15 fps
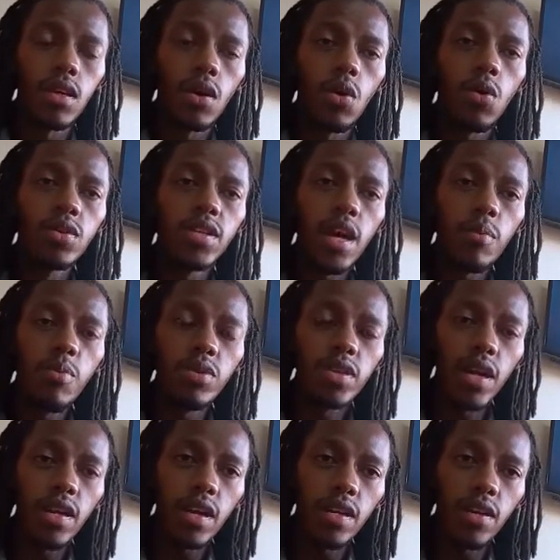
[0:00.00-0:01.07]
because they are booked
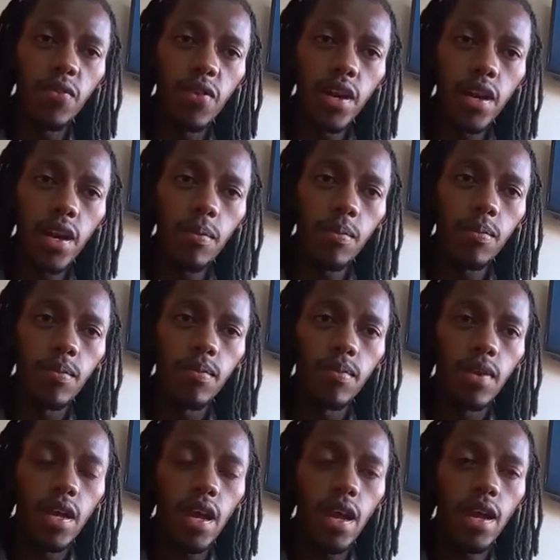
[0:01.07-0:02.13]
under a different name
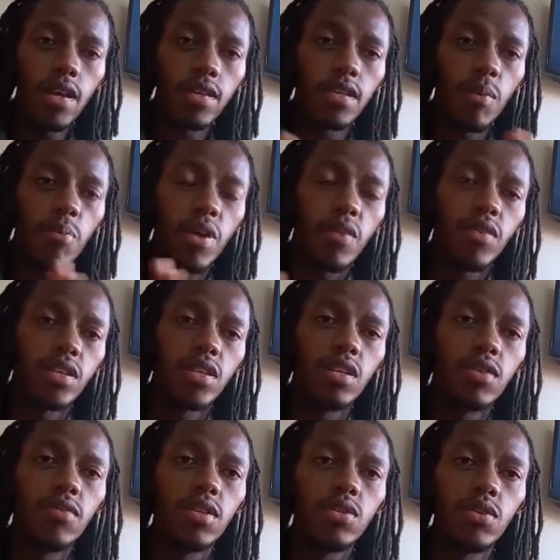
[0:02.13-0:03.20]
and as a private
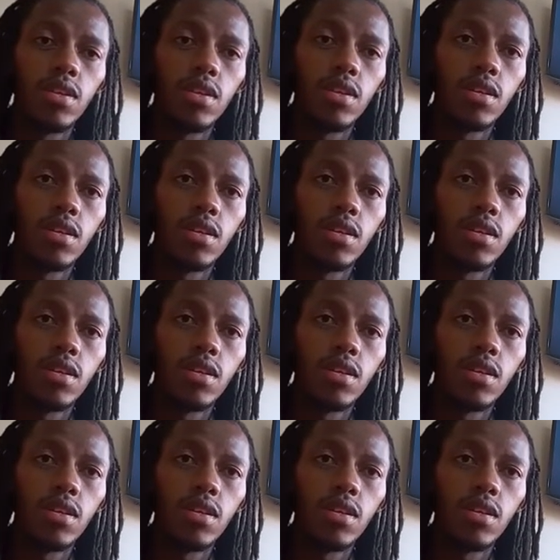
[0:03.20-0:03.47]
individual.